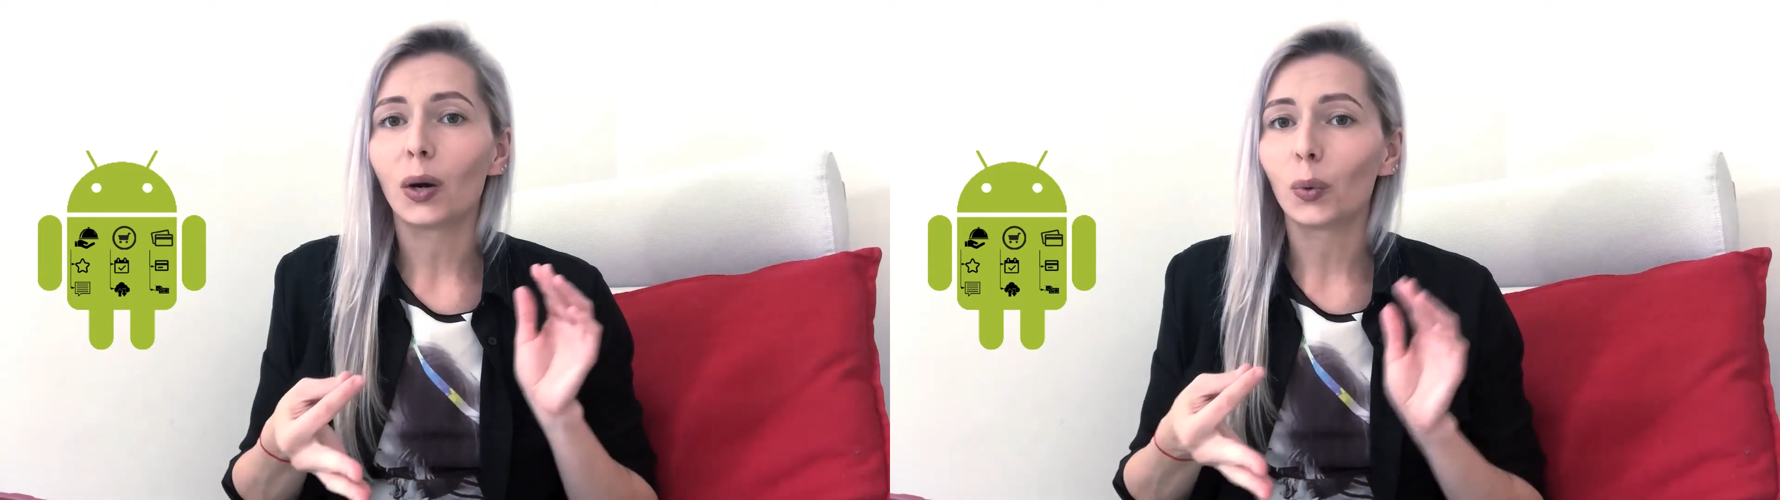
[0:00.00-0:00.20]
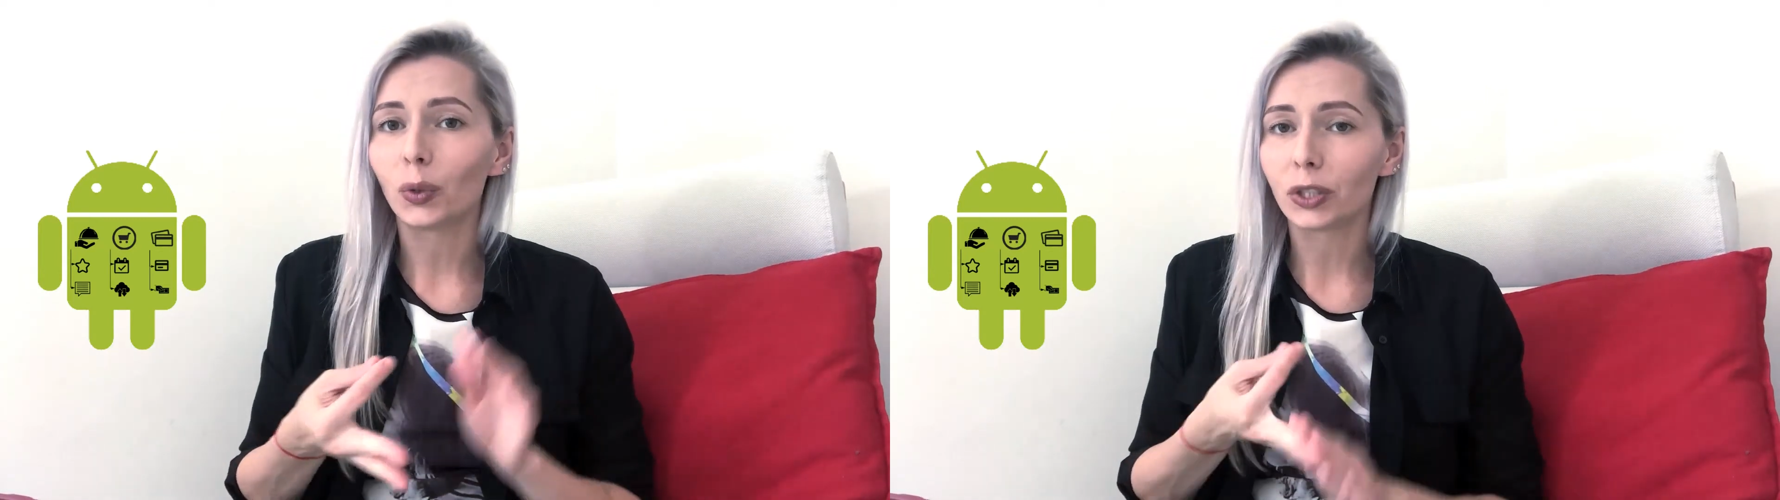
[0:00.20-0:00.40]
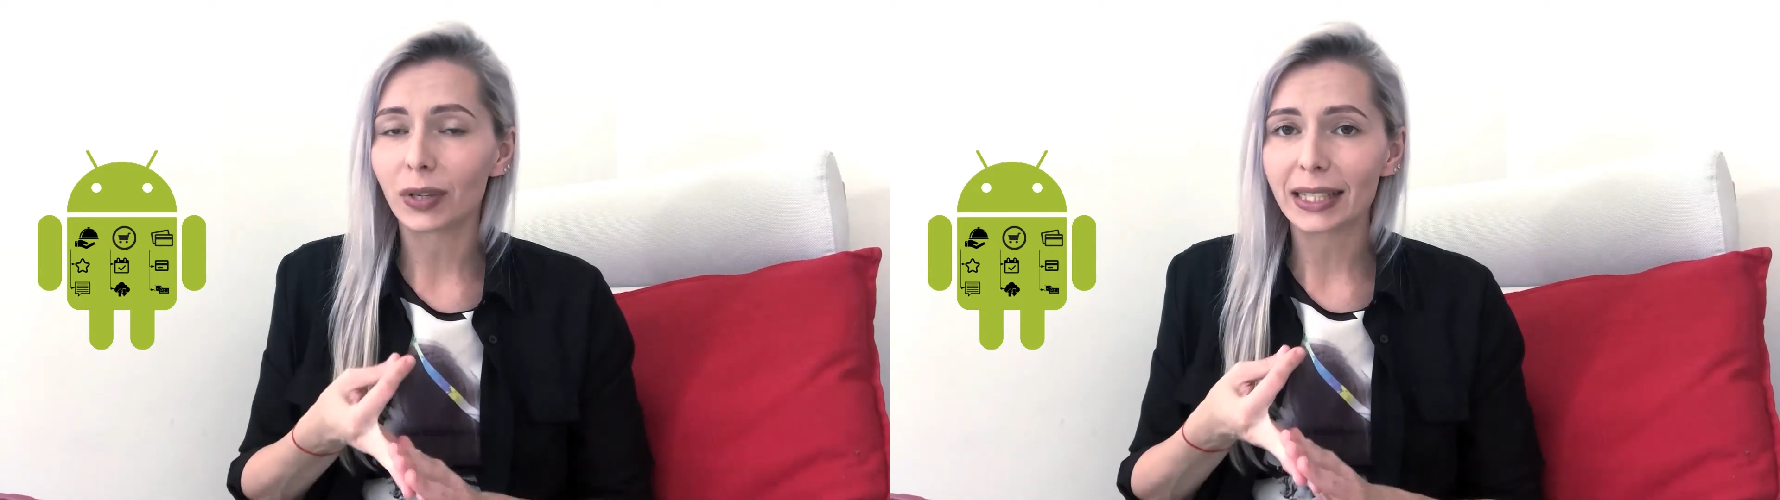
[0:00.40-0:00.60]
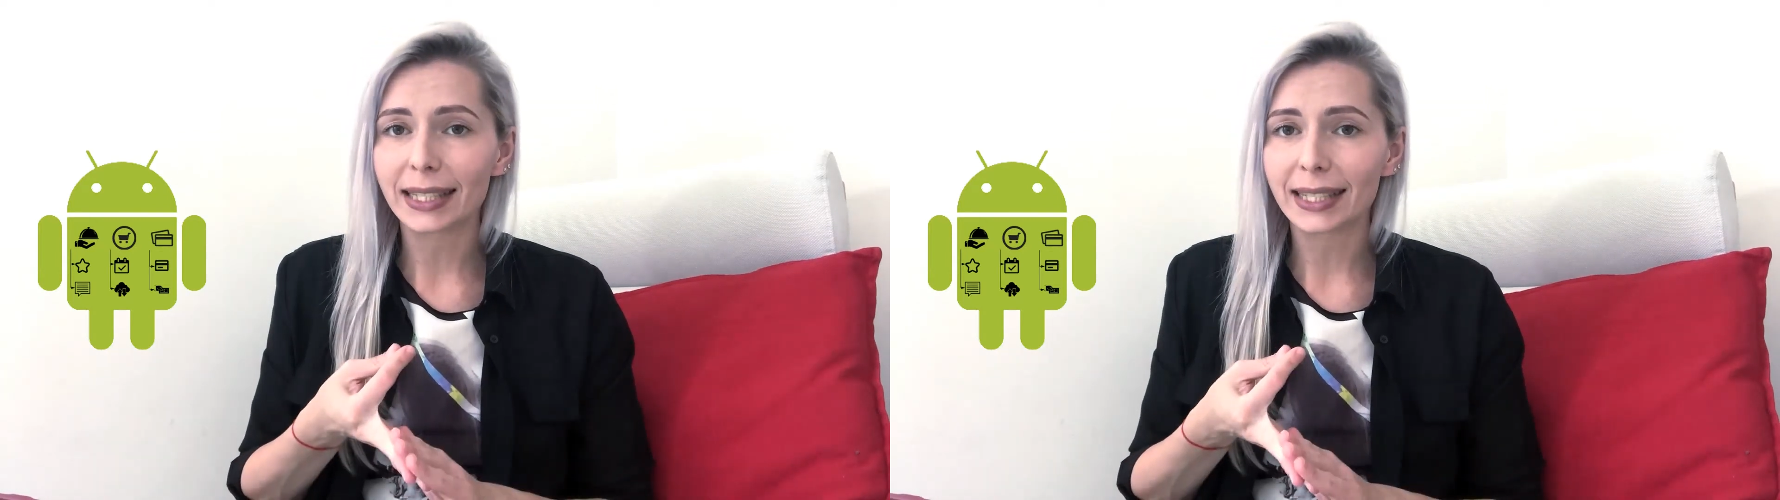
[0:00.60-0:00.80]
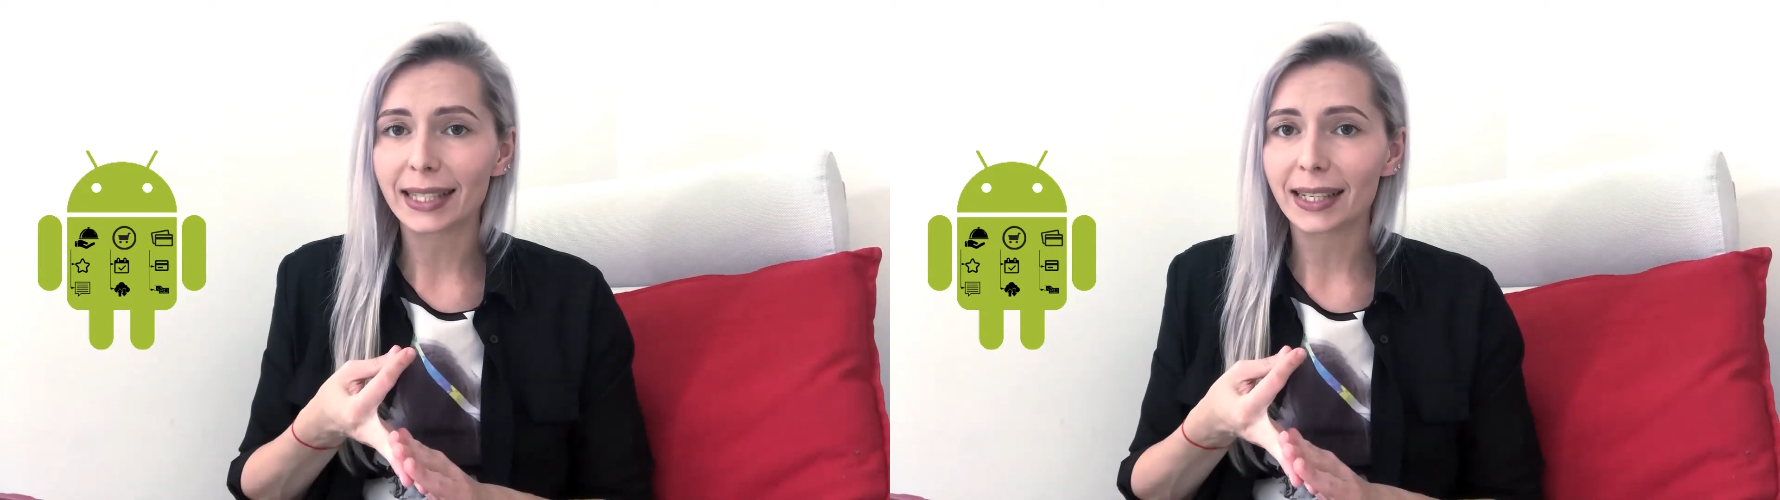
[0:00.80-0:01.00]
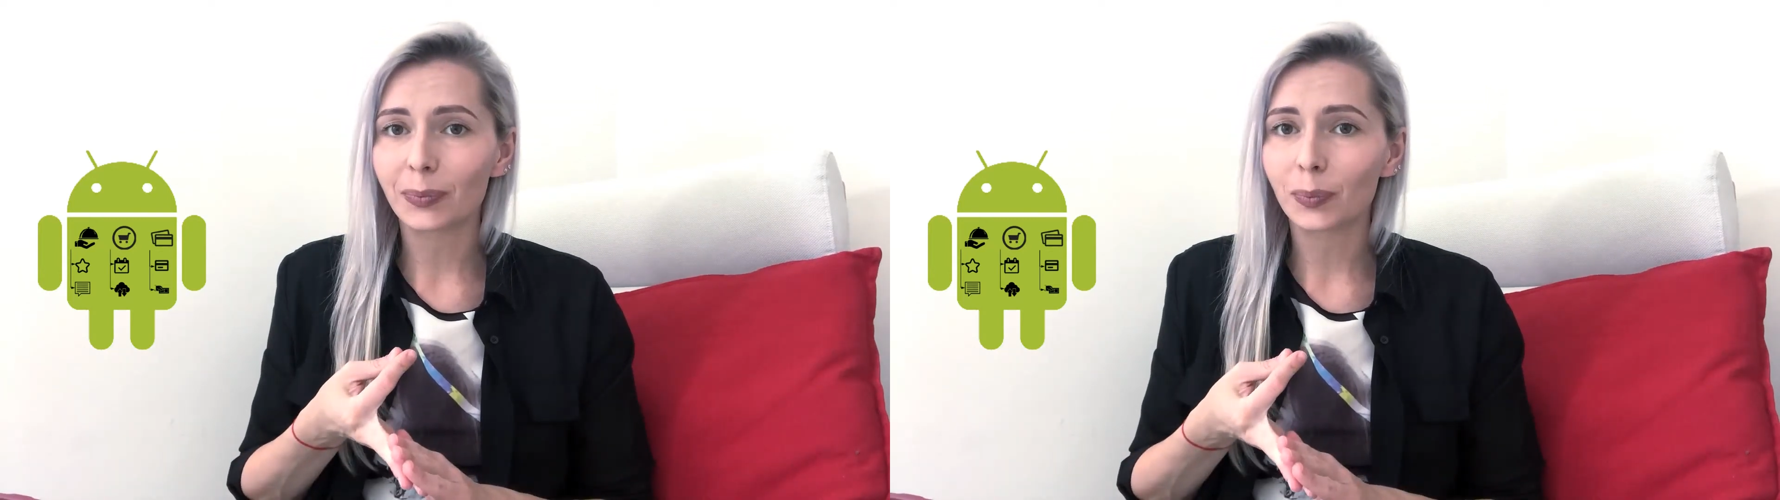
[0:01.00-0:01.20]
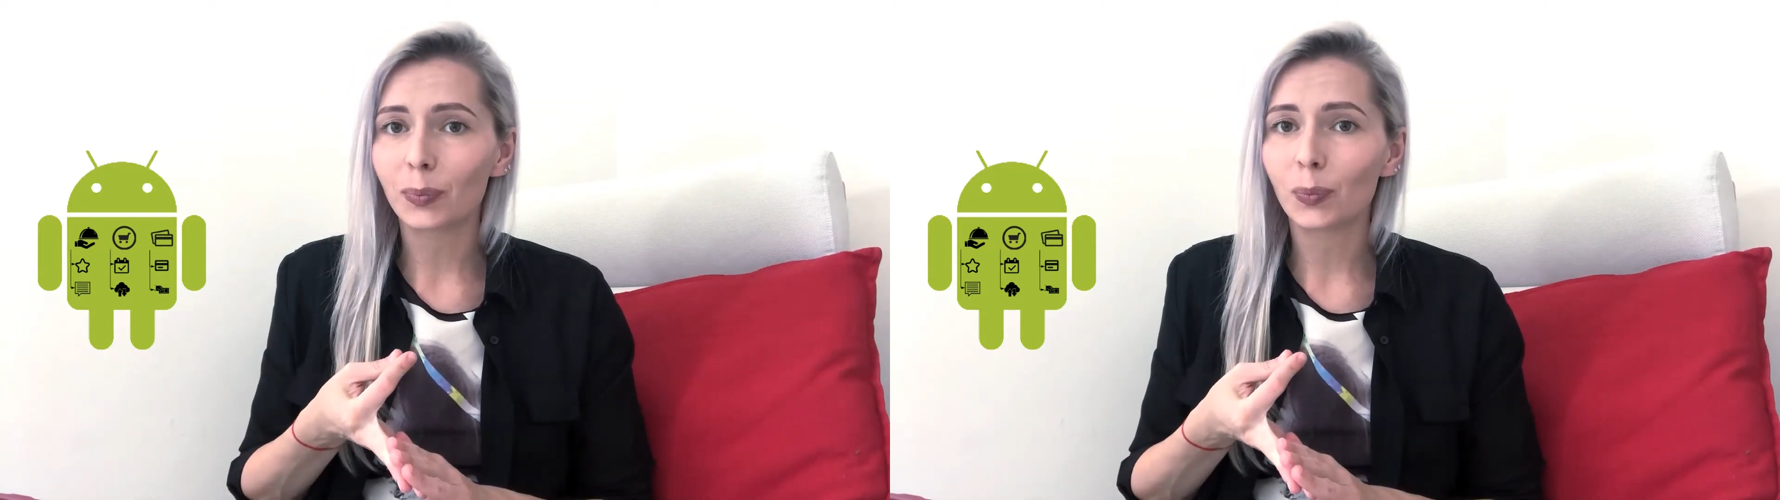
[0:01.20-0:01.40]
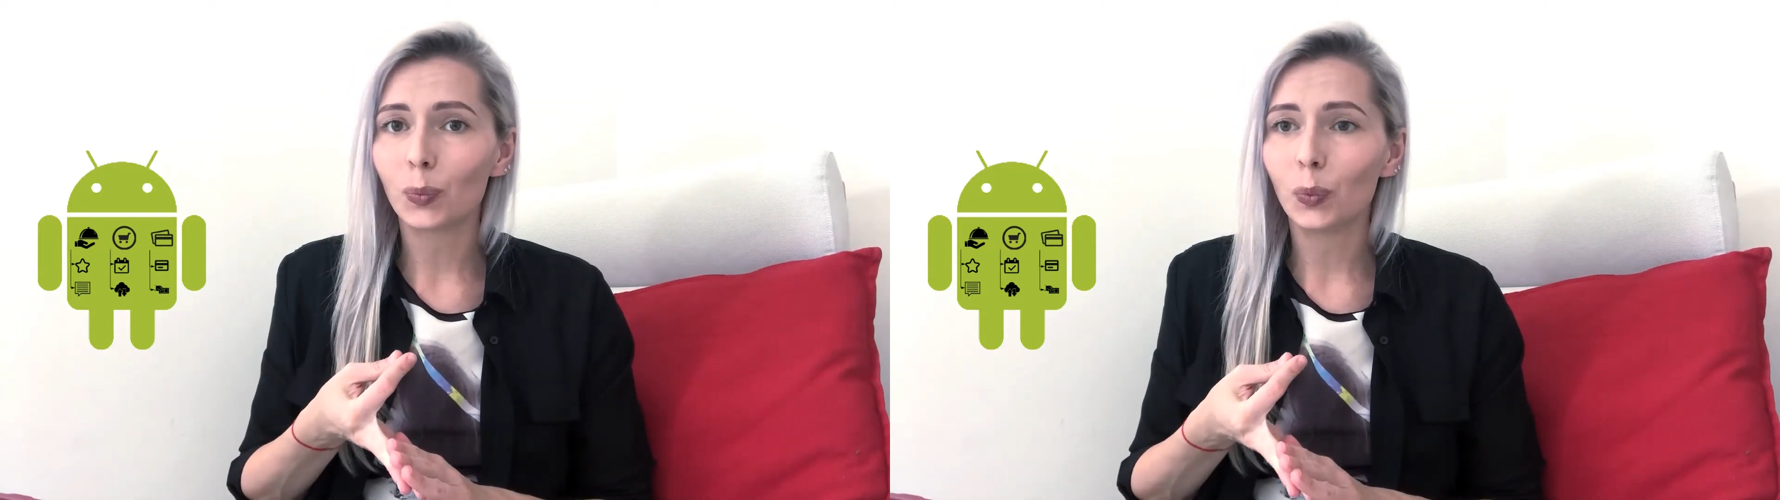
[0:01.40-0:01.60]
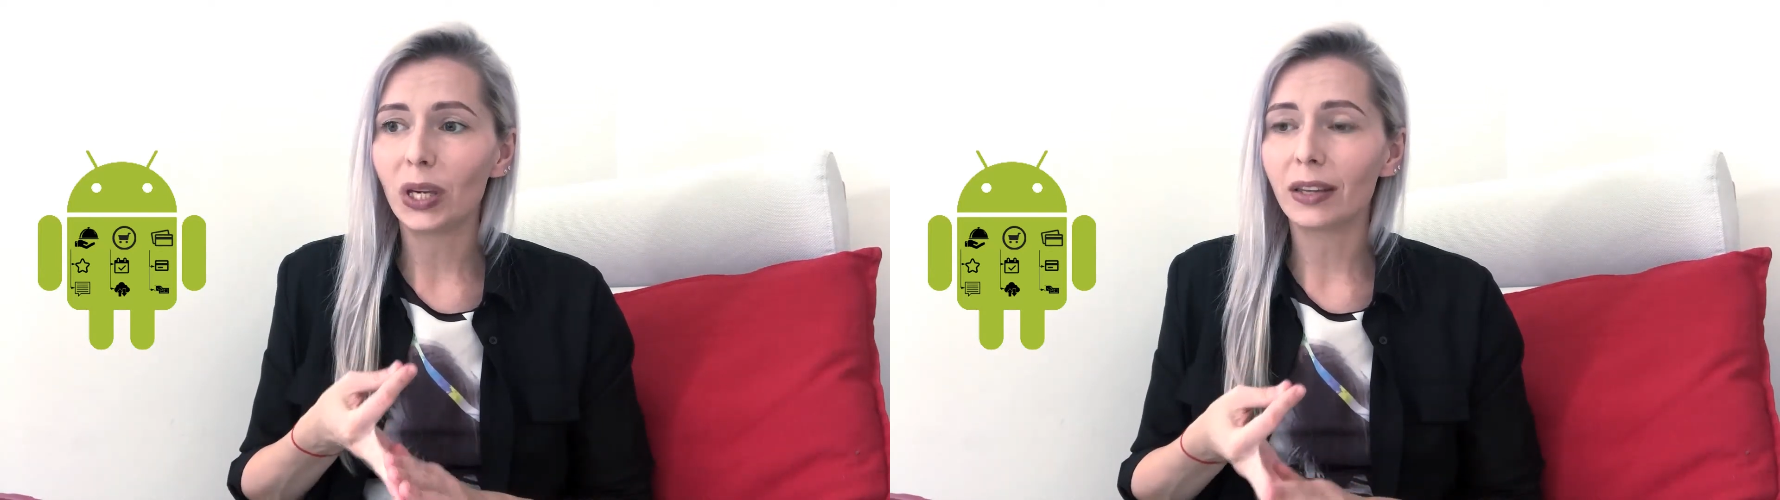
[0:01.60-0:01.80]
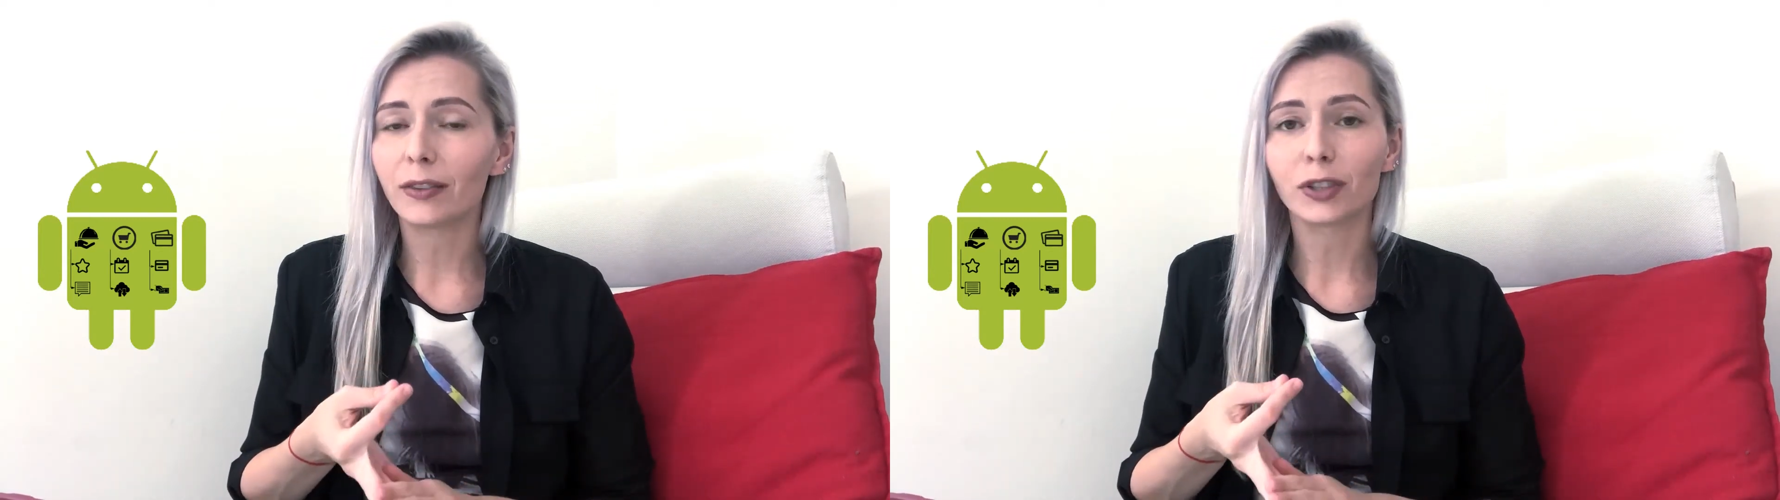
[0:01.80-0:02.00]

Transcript: ordering system with the